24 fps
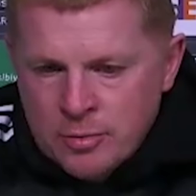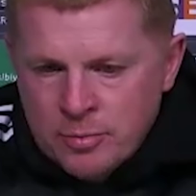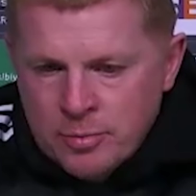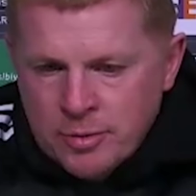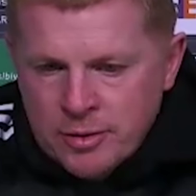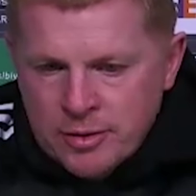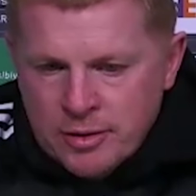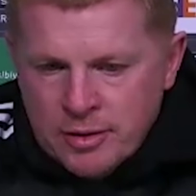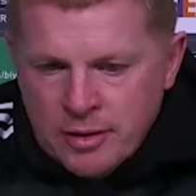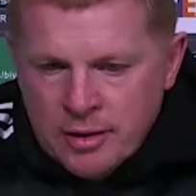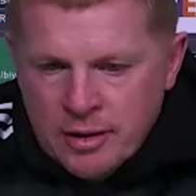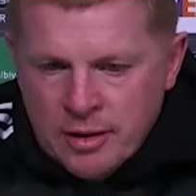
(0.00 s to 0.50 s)
but
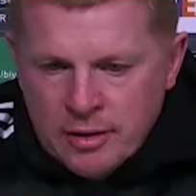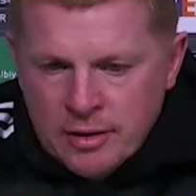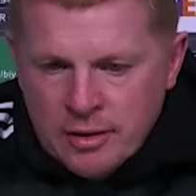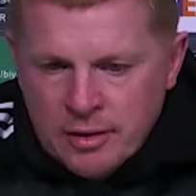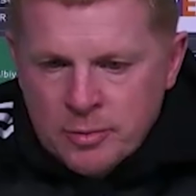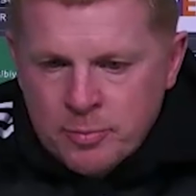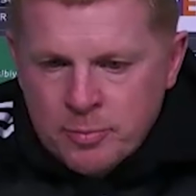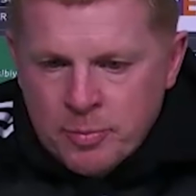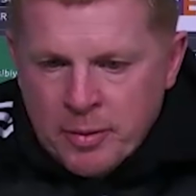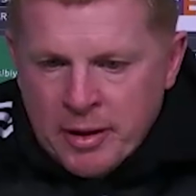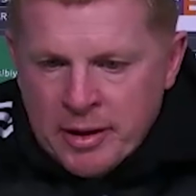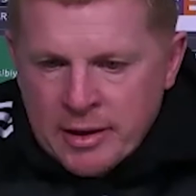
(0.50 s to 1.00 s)
yeah, he's
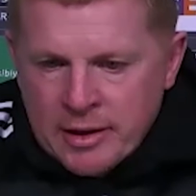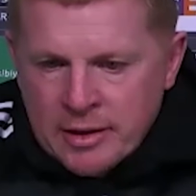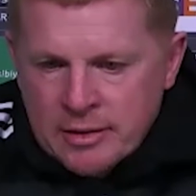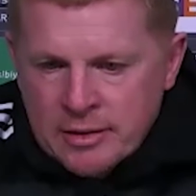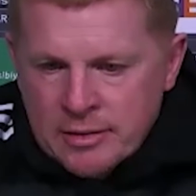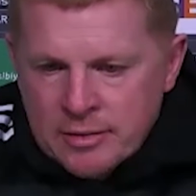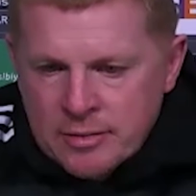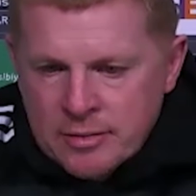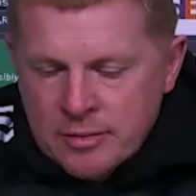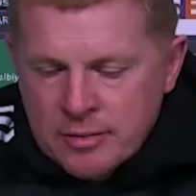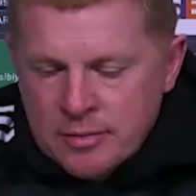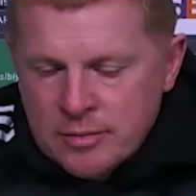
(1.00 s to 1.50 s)
back
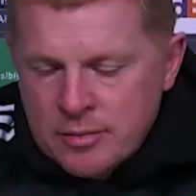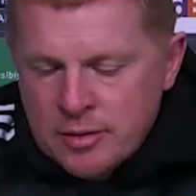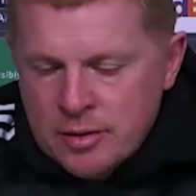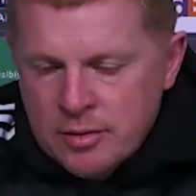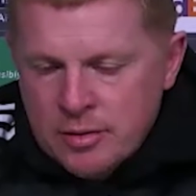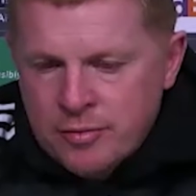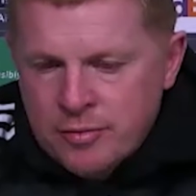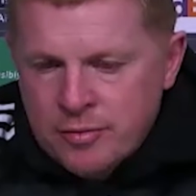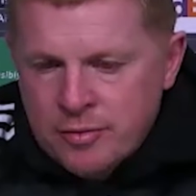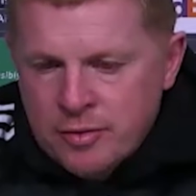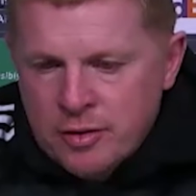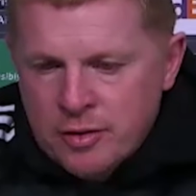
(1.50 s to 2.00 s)
and, you know,
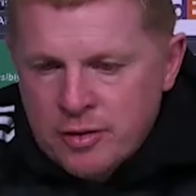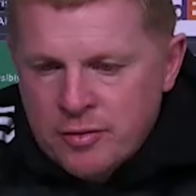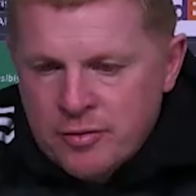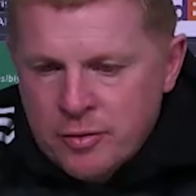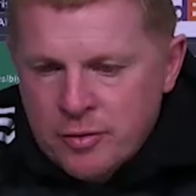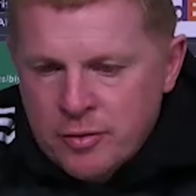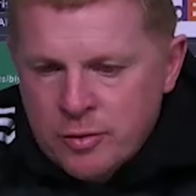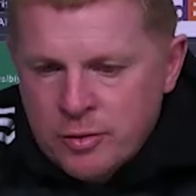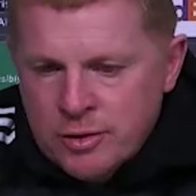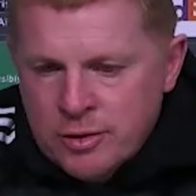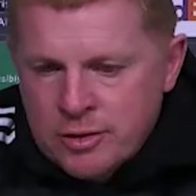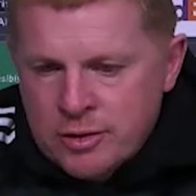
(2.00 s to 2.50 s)
fully
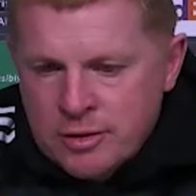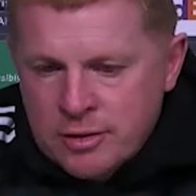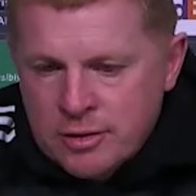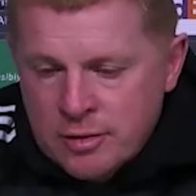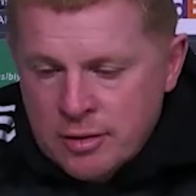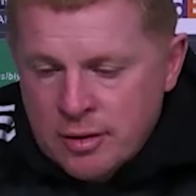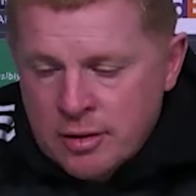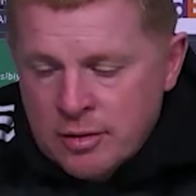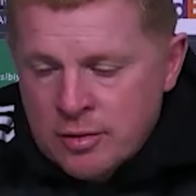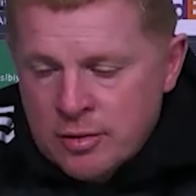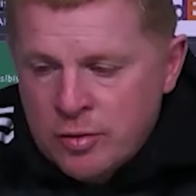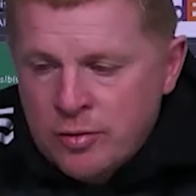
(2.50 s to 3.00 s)
focused, and,
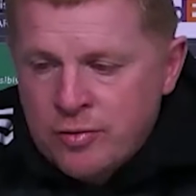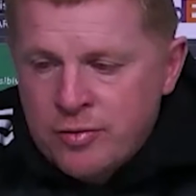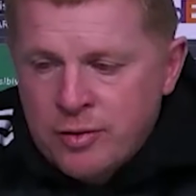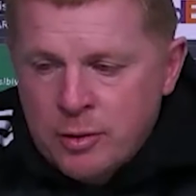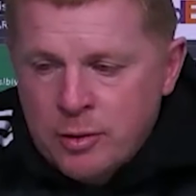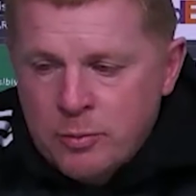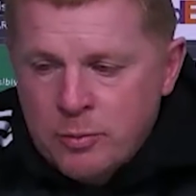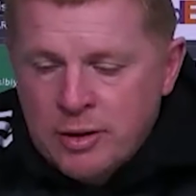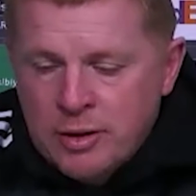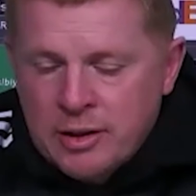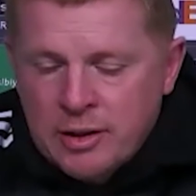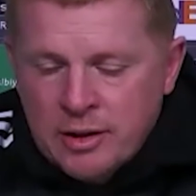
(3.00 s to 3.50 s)
and hopefully
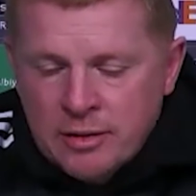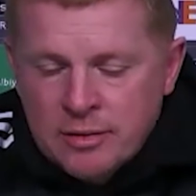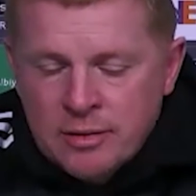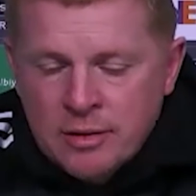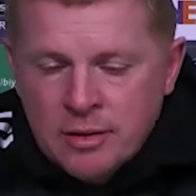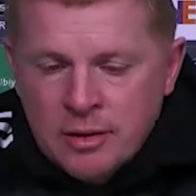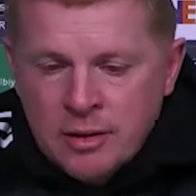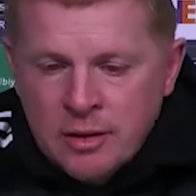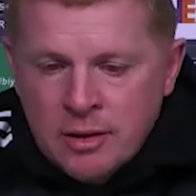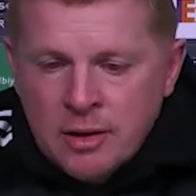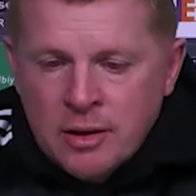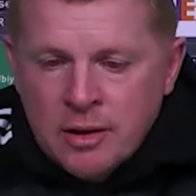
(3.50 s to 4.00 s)
we can
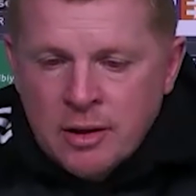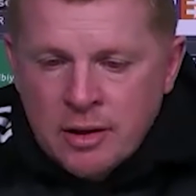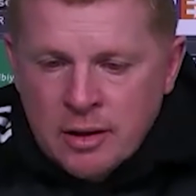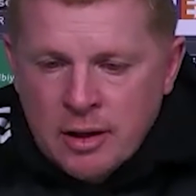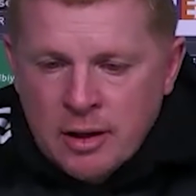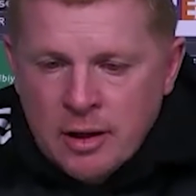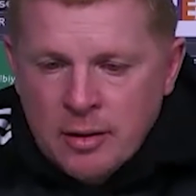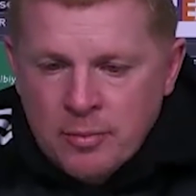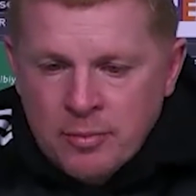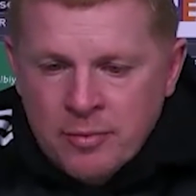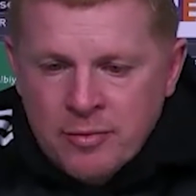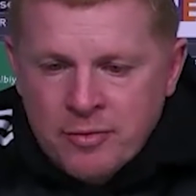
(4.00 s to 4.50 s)

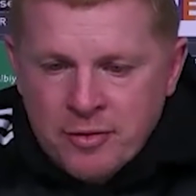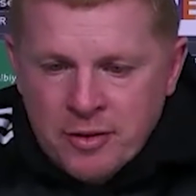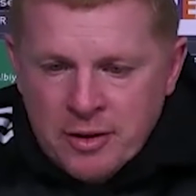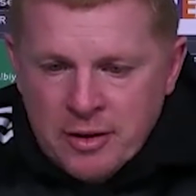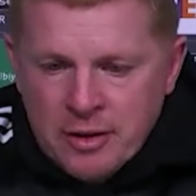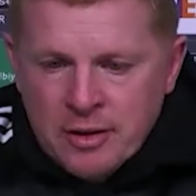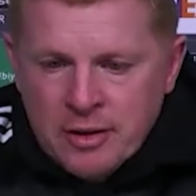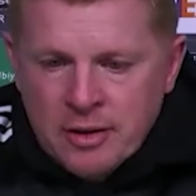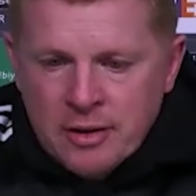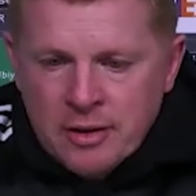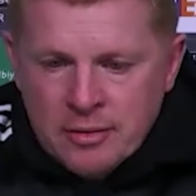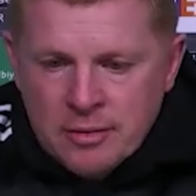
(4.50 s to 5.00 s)
keep him fit
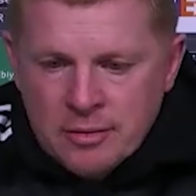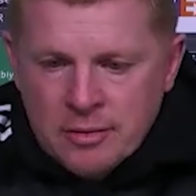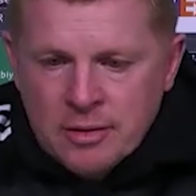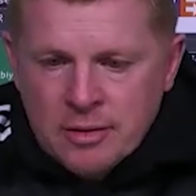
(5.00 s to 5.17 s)
and,